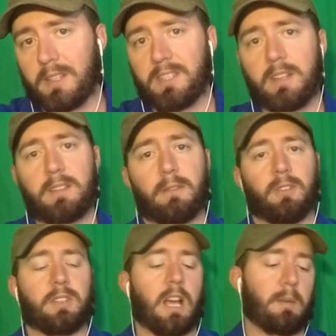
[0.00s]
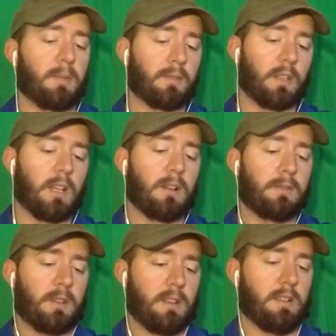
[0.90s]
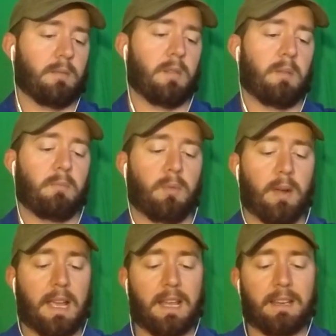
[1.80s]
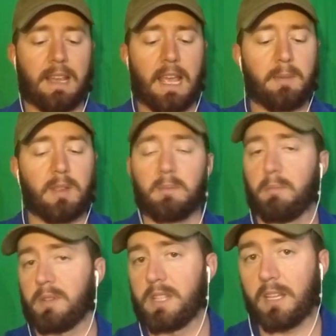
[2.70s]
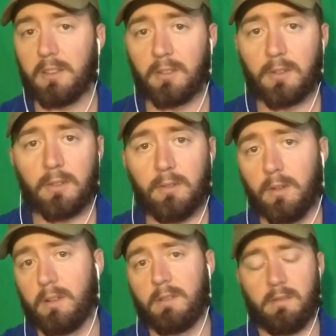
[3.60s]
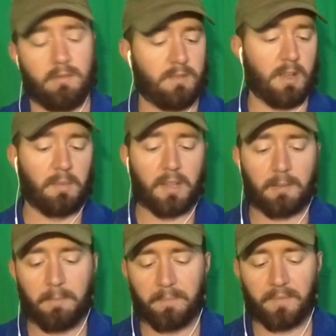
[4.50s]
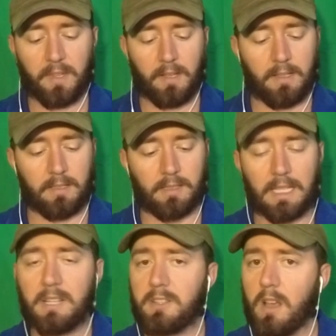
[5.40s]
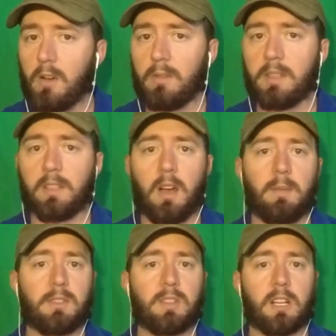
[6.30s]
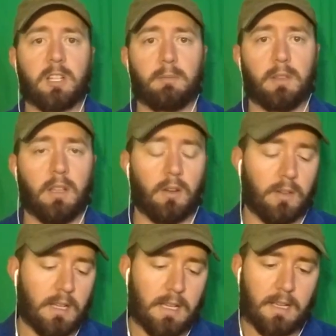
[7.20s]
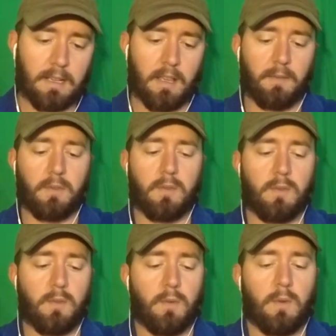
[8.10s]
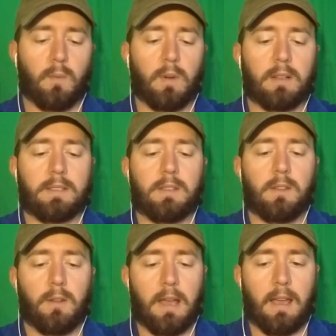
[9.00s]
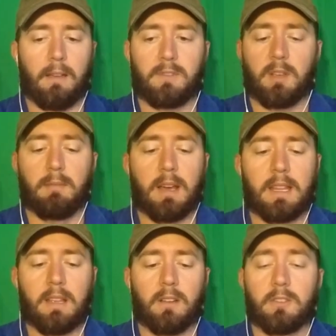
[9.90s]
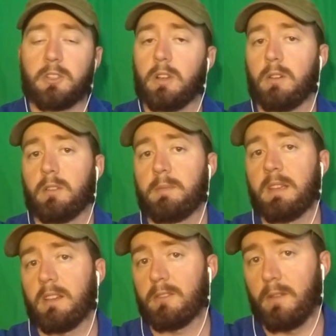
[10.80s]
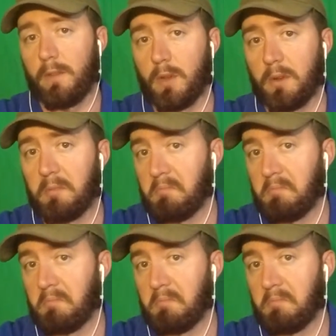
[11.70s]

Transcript: to see a different type of glove, a brand name in particular or something, let us know in the comments section below. If you want to have somebody on the show to be interviewed,